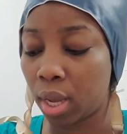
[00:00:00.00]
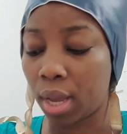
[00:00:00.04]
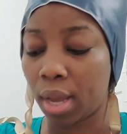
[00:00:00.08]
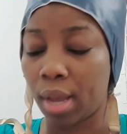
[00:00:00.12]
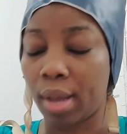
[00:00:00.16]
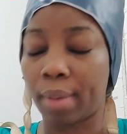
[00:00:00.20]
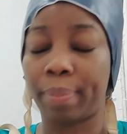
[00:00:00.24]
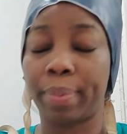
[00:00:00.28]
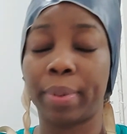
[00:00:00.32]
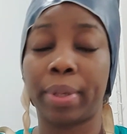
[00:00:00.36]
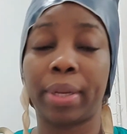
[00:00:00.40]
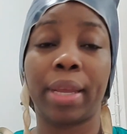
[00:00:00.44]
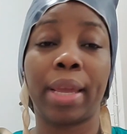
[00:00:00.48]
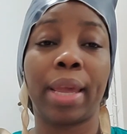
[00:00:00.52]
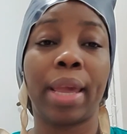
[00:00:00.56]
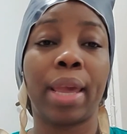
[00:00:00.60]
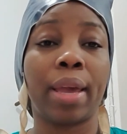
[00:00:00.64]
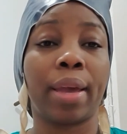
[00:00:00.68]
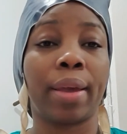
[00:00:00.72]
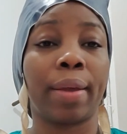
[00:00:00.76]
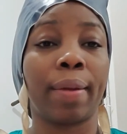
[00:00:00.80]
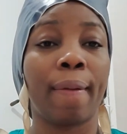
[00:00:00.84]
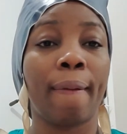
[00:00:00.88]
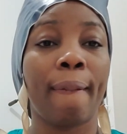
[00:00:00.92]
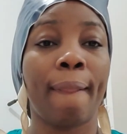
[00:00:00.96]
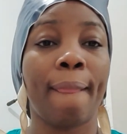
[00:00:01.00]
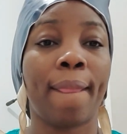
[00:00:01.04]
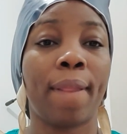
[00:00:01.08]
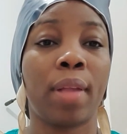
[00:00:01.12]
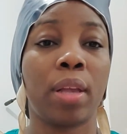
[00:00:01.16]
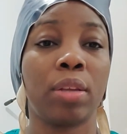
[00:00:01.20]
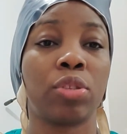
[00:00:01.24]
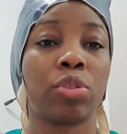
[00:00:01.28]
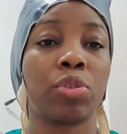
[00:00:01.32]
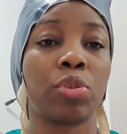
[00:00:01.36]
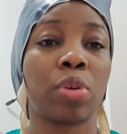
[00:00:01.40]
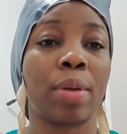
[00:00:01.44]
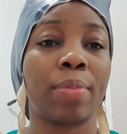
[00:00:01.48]
up in here.
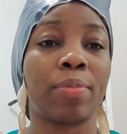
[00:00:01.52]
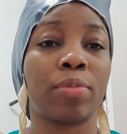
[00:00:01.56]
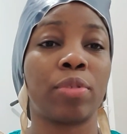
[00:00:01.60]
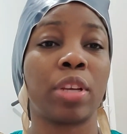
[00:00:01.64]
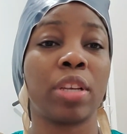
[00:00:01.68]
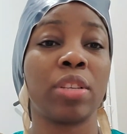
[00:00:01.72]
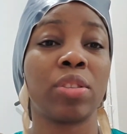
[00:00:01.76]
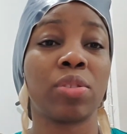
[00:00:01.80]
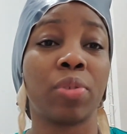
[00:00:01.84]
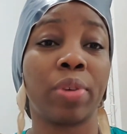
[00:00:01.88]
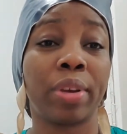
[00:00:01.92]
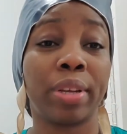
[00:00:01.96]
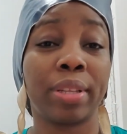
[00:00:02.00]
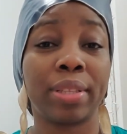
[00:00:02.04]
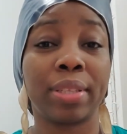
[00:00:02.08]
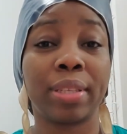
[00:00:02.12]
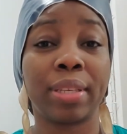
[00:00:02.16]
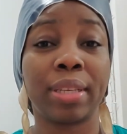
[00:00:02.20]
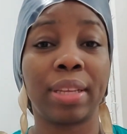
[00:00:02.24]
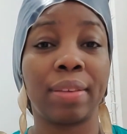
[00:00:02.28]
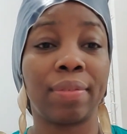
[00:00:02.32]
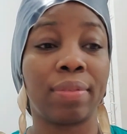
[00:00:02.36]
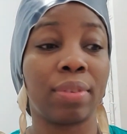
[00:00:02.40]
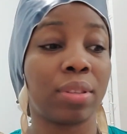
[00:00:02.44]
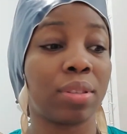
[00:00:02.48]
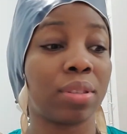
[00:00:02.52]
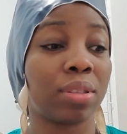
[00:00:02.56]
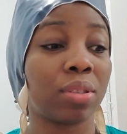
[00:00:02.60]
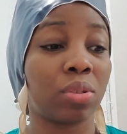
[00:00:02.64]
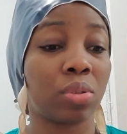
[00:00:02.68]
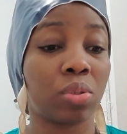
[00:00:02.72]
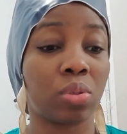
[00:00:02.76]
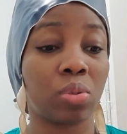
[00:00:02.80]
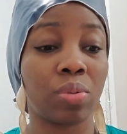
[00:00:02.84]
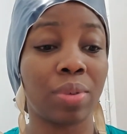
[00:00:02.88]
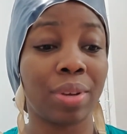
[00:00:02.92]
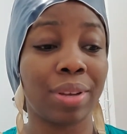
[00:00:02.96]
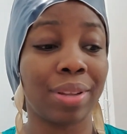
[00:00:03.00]
So I'm just going to leave it to
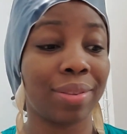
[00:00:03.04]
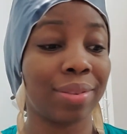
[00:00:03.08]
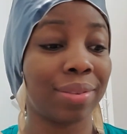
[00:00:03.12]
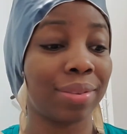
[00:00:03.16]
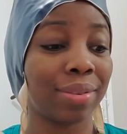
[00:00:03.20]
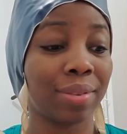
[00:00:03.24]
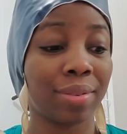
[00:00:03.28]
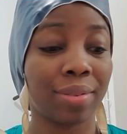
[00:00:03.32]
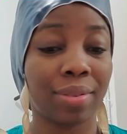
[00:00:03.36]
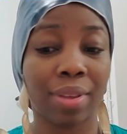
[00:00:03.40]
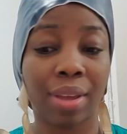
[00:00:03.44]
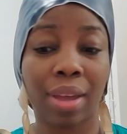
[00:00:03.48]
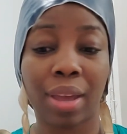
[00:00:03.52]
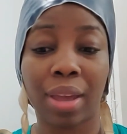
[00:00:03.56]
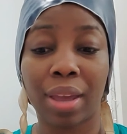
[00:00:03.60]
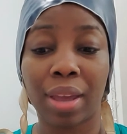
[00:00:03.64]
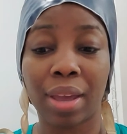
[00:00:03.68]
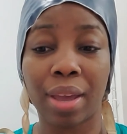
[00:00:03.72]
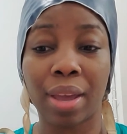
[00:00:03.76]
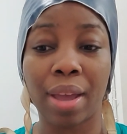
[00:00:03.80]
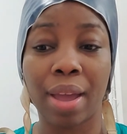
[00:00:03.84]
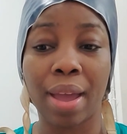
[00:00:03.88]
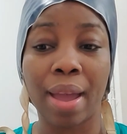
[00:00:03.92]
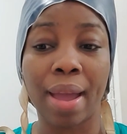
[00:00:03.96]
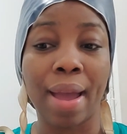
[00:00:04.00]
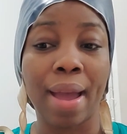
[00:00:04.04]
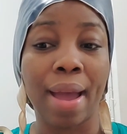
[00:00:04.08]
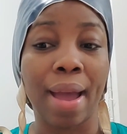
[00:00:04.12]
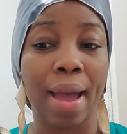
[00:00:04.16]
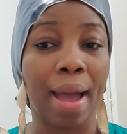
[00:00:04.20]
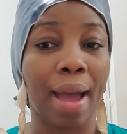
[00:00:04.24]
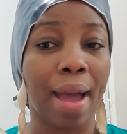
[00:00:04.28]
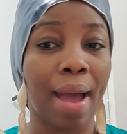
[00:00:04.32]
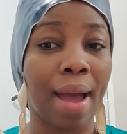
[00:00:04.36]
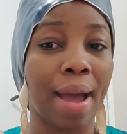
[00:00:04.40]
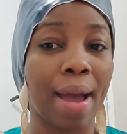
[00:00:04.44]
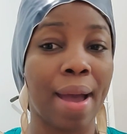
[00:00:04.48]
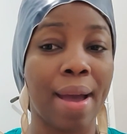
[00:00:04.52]
do its thing
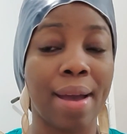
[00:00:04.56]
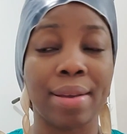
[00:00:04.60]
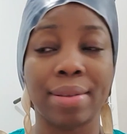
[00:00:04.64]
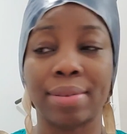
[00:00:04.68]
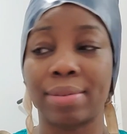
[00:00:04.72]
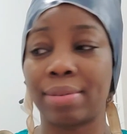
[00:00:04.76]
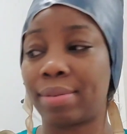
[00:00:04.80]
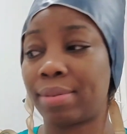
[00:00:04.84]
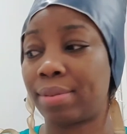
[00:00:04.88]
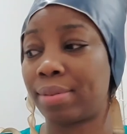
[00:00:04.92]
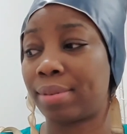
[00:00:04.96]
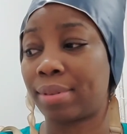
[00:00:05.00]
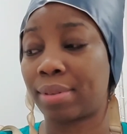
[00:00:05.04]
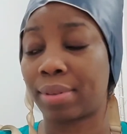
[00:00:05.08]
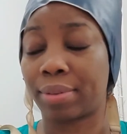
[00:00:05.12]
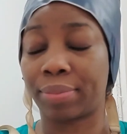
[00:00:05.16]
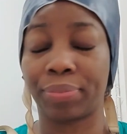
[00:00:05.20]
and